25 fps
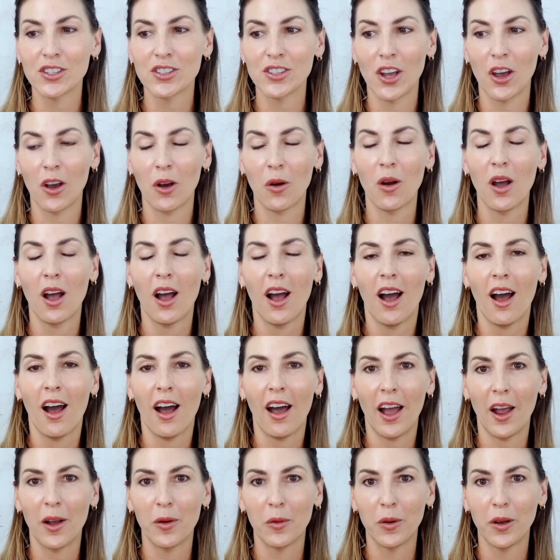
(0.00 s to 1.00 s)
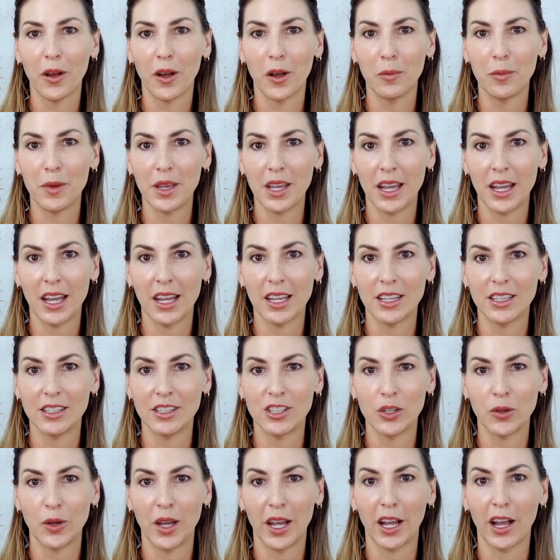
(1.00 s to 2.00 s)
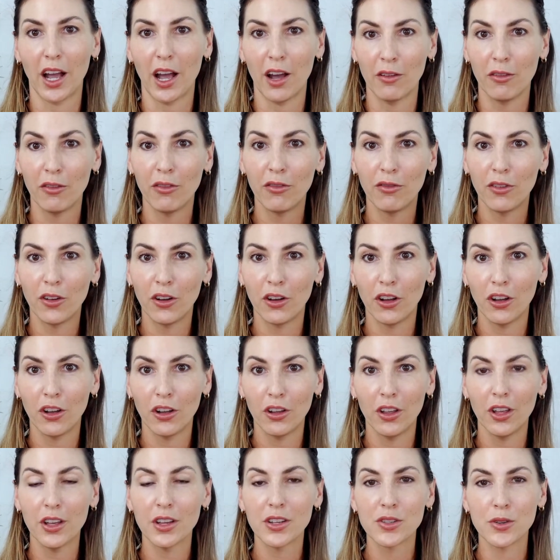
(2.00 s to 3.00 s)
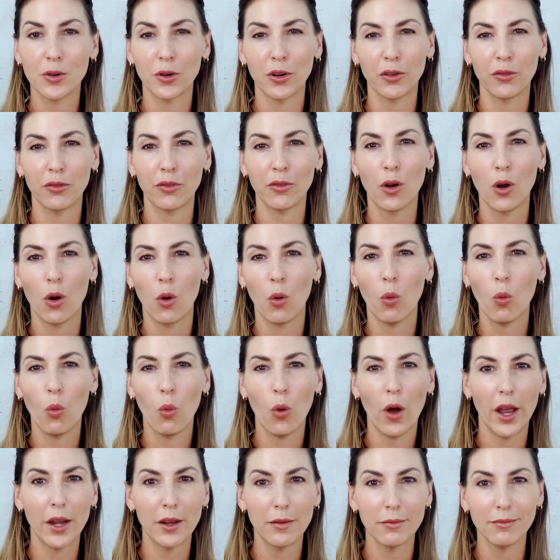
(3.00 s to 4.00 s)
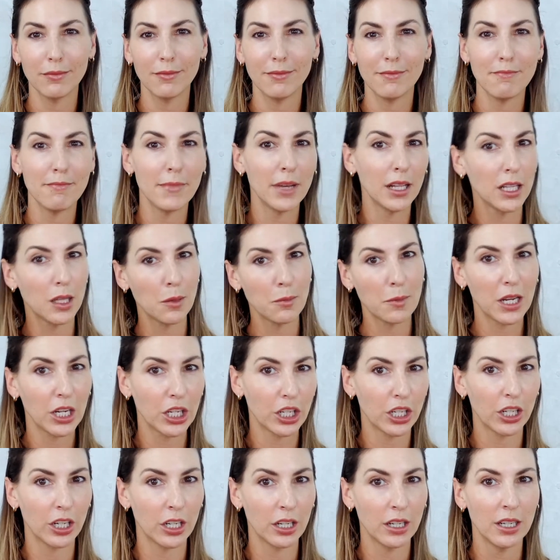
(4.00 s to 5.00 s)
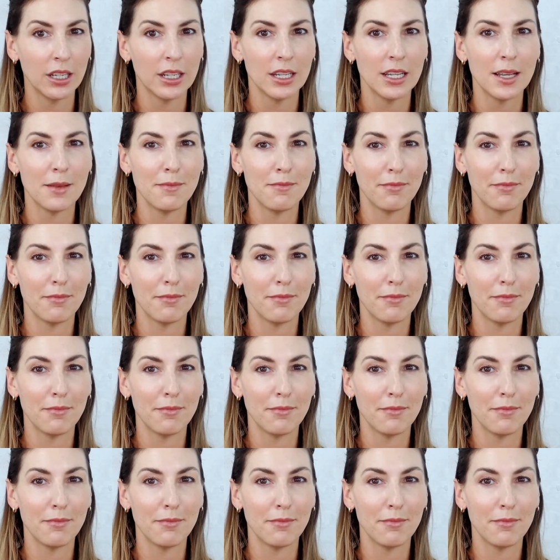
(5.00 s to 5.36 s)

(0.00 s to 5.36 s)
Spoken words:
So I will be doing a full sort of 1 millimeter,